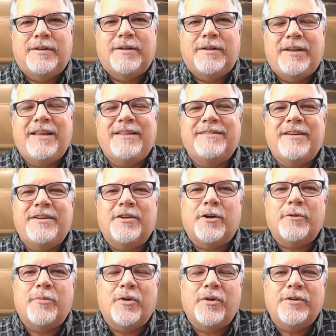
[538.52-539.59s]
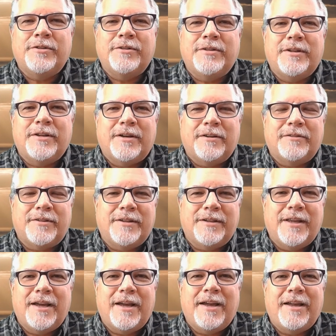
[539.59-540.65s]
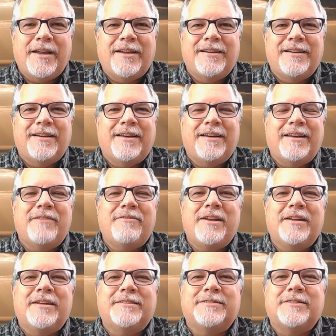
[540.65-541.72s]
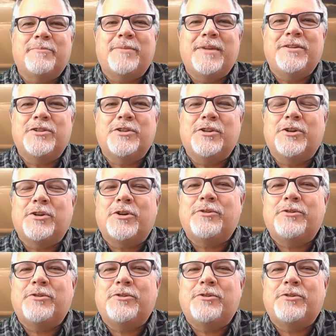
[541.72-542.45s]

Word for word: Easing our burden of today and giving us something to look